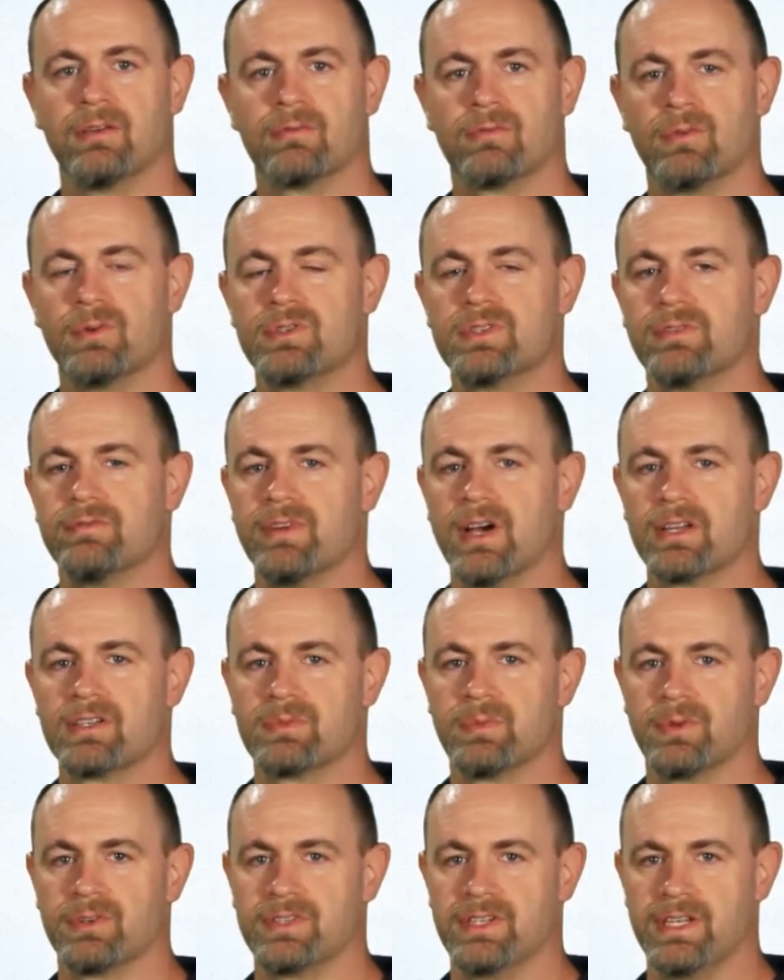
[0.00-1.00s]
Fruits and
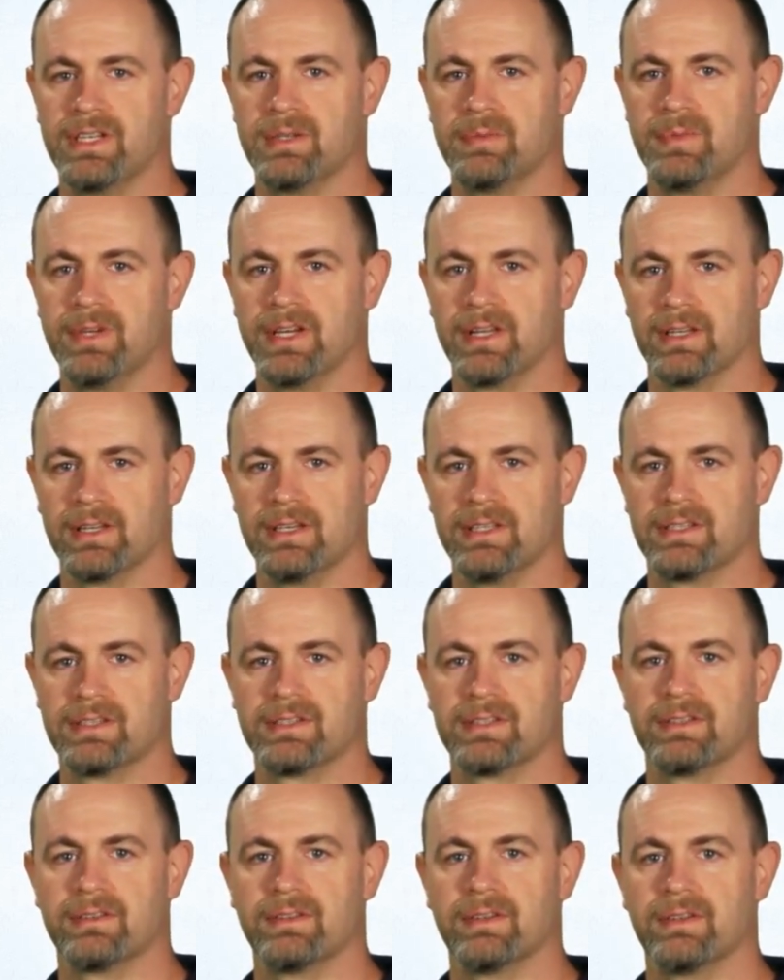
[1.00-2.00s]
vegetables need to be at
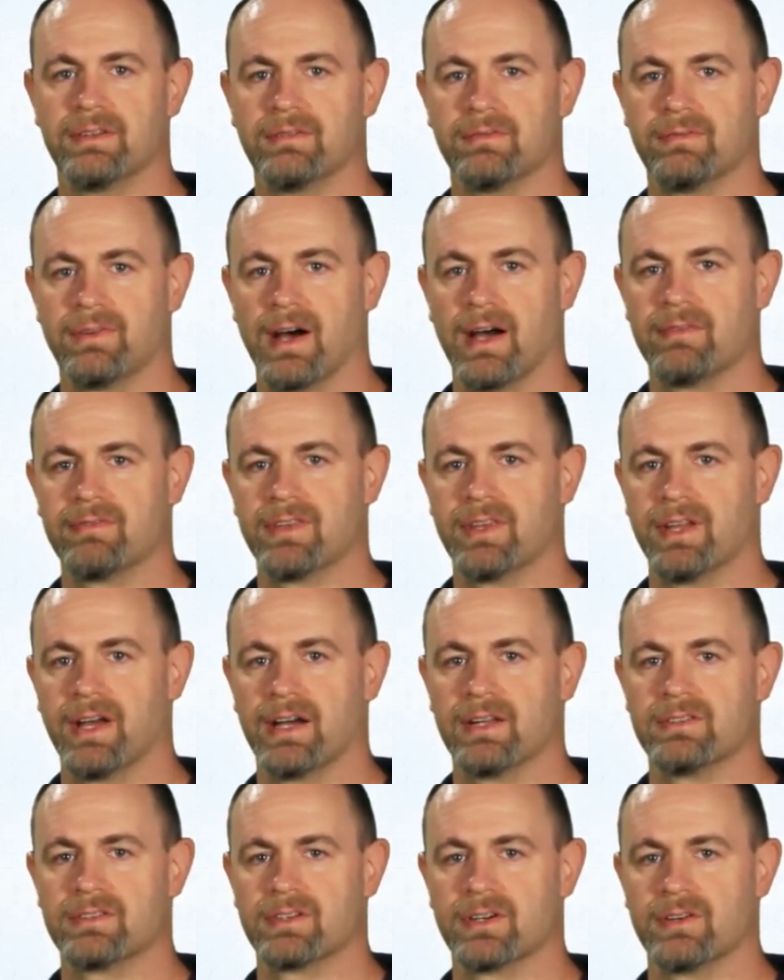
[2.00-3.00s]
least 5 to
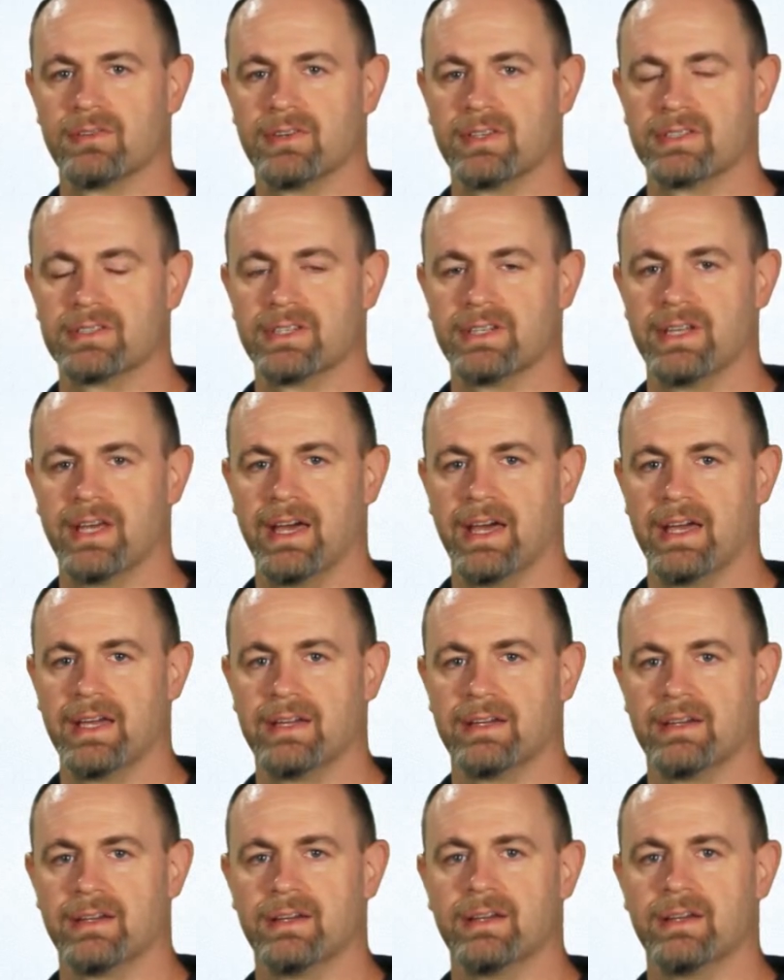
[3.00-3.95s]
9 servings a day,